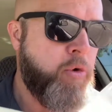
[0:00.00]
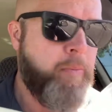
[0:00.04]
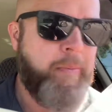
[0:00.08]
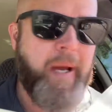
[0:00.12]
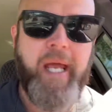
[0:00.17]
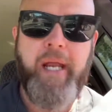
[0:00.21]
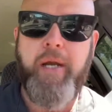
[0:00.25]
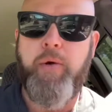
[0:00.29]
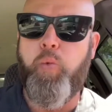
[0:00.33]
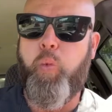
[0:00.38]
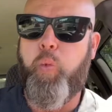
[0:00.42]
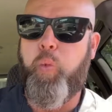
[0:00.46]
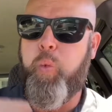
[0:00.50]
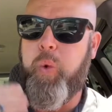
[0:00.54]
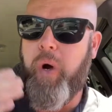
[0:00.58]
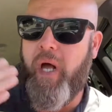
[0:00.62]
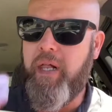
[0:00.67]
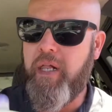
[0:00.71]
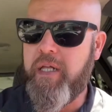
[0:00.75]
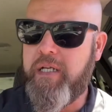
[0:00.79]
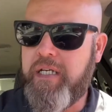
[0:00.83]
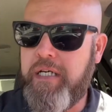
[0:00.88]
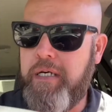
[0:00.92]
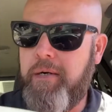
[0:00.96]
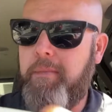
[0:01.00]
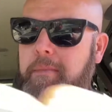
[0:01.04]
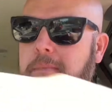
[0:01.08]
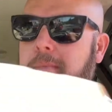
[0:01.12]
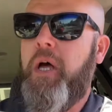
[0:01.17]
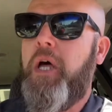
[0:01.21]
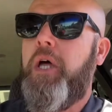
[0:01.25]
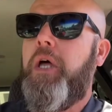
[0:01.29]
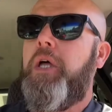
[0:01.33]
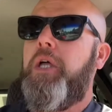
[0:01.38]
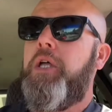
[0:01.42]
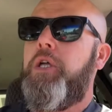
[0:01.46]
and welcome
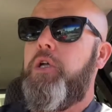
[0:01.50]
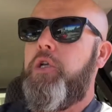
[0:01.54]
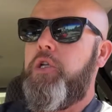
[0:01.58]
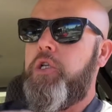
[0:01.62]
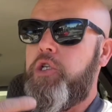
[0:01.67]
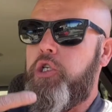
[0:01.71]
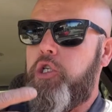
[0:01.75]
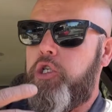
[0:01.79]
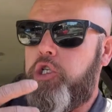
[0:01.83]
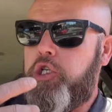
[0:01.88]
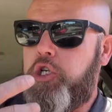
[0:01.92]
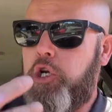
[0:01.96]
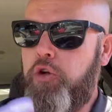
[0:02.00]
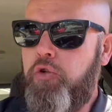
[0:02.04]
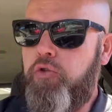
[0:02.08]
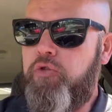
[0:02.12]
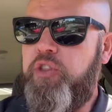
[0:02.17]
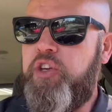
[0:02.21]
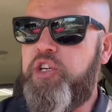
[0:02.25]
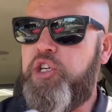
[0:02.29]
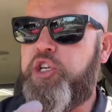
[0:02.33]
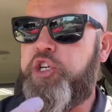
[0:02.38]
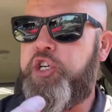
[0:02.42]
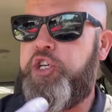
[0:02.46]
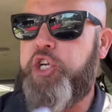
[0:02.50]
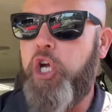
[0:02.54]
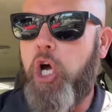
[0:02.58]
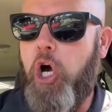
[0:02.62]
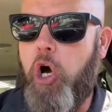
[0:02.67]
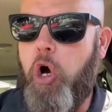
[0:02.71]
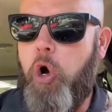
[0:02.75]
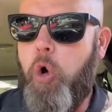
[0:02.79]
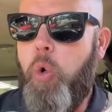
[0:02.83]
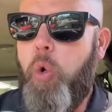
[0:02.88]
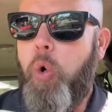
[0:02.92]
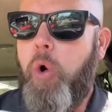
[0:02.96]
to the
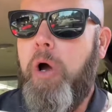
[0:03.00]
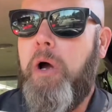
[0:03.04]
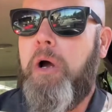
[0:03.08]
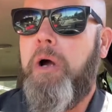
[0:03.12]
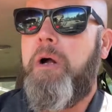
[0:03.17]
show.